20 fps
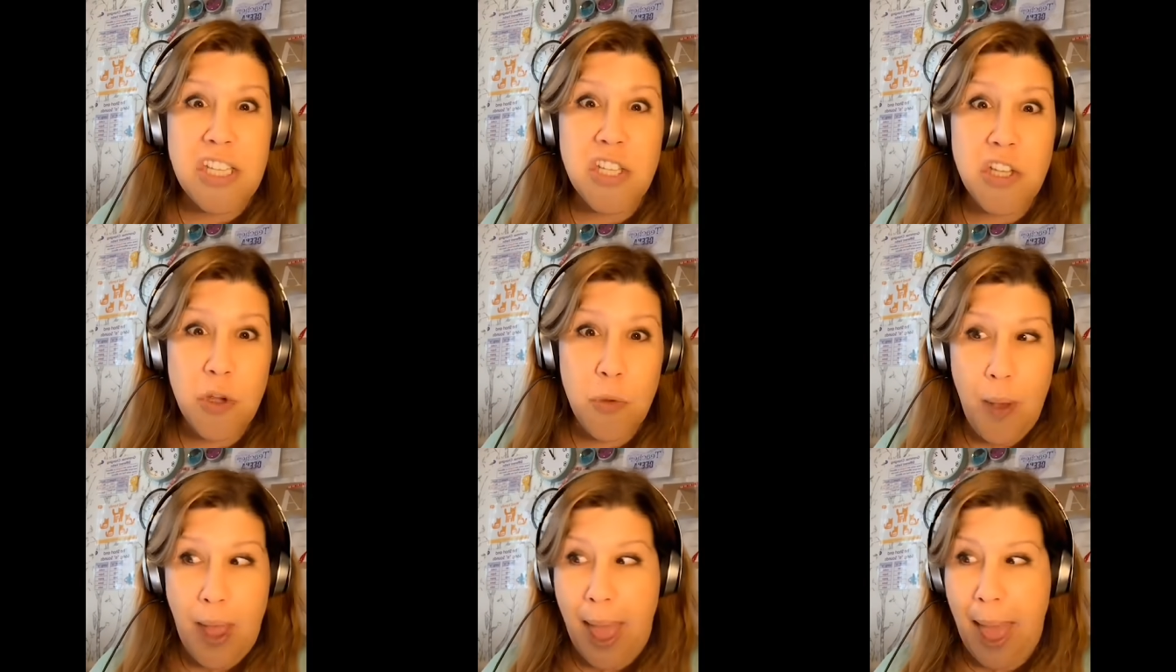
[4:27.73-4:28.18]

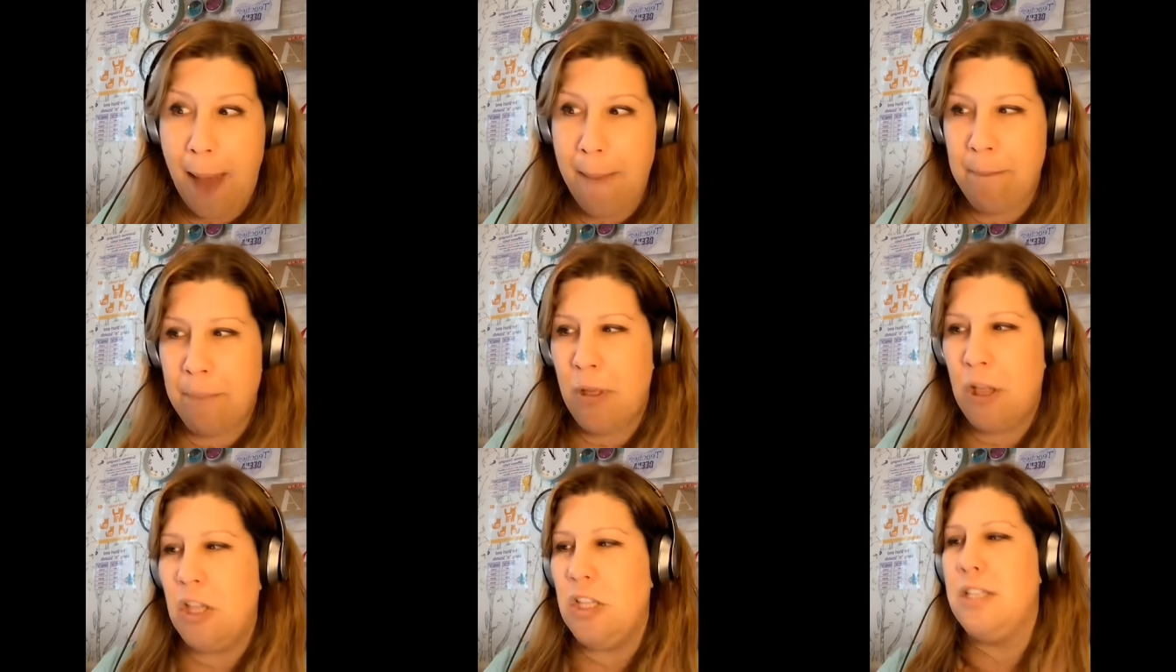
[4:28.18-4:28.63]
2
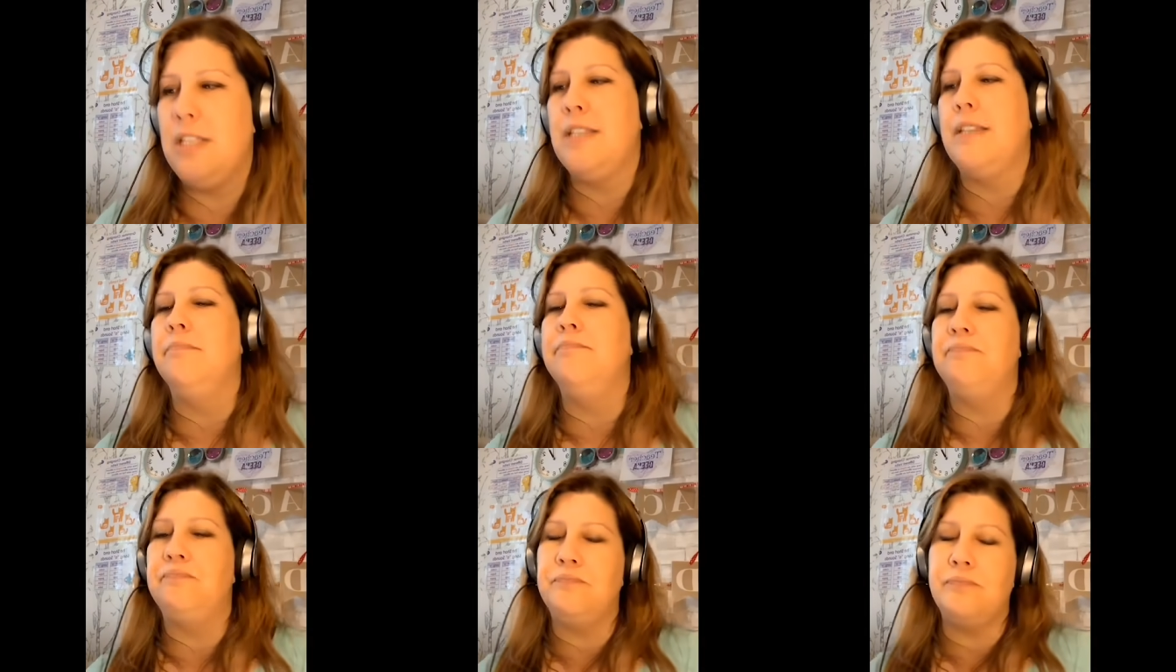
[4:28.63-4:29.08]

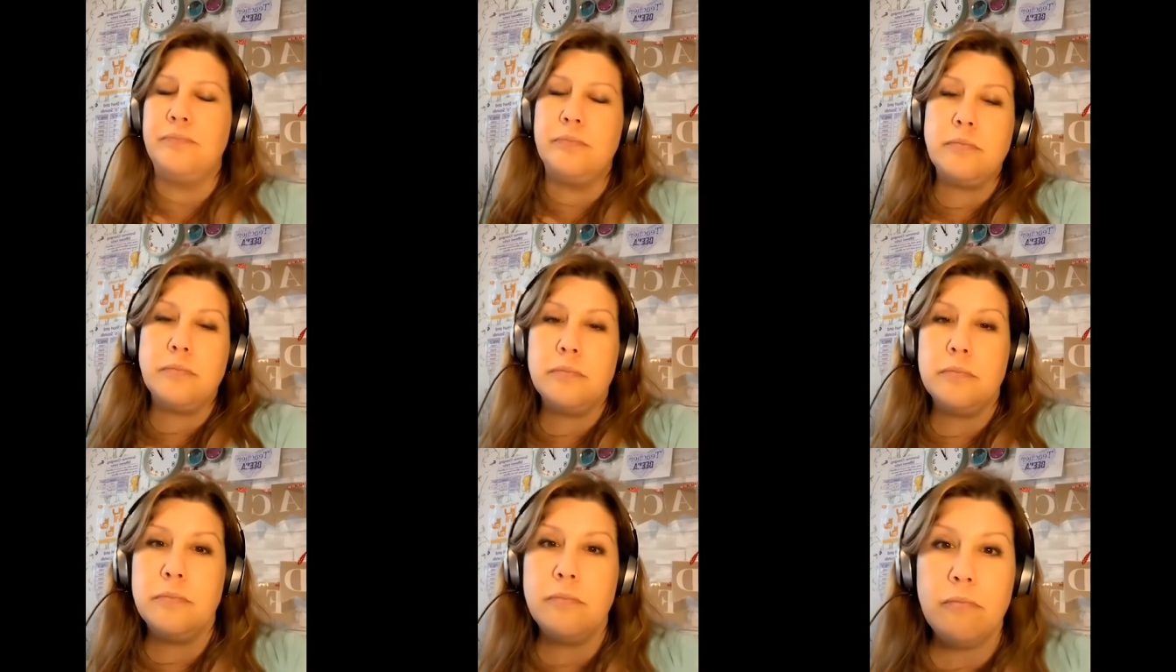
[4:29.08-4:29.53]
Apples.
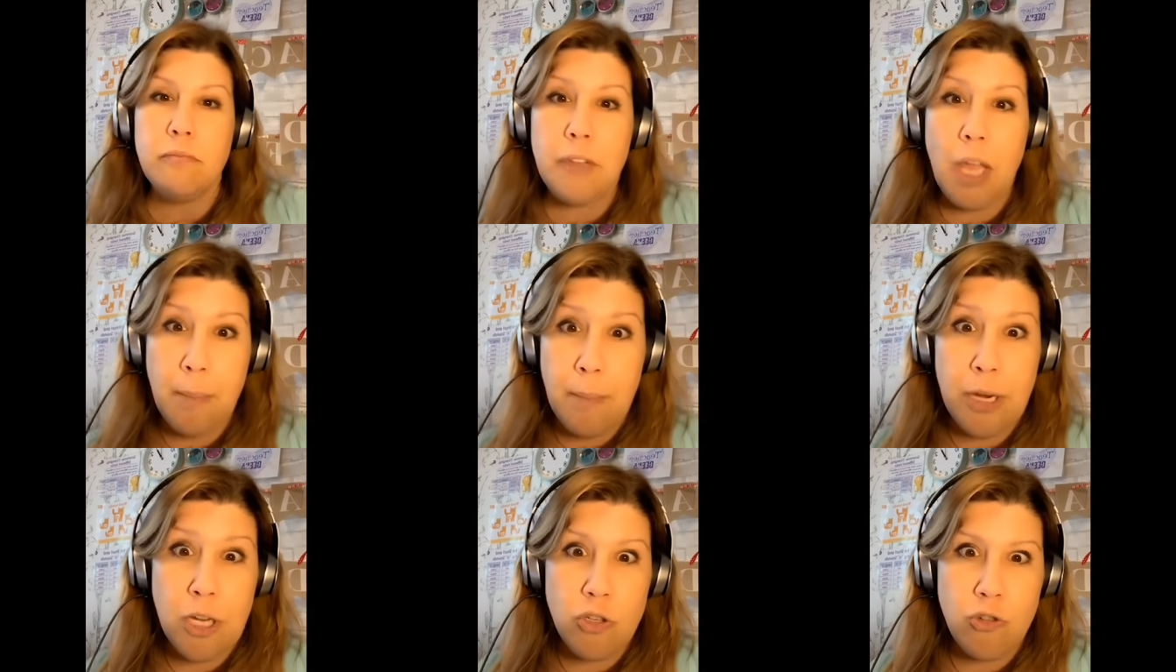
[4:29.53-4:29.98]

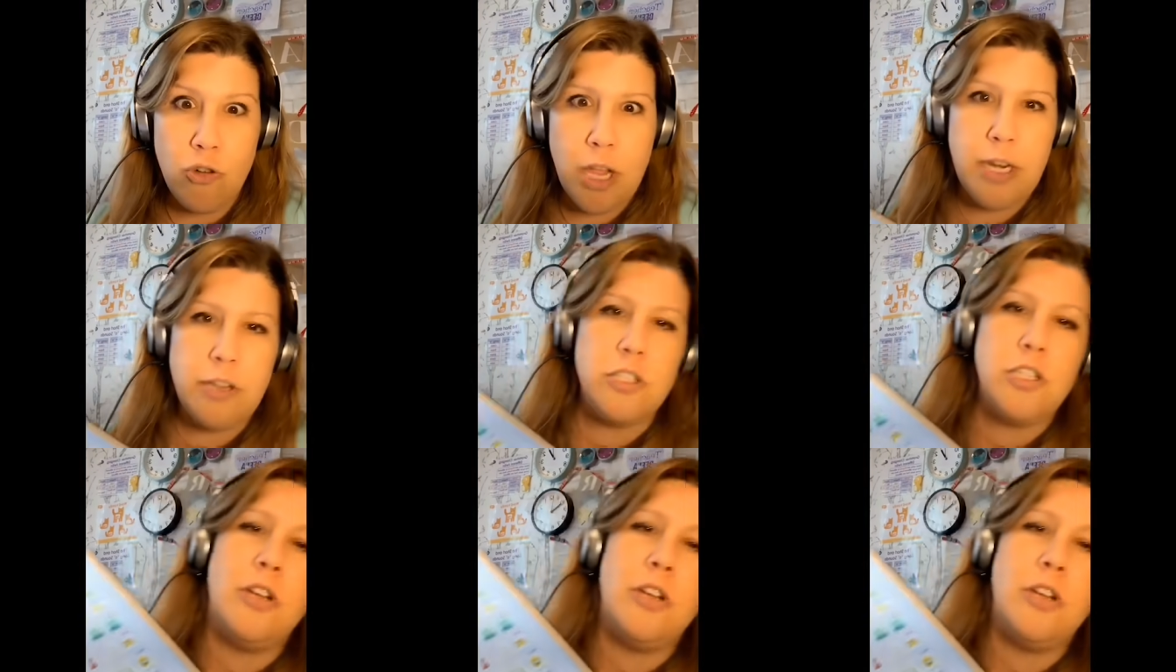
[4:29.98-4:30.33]
I'm going to try to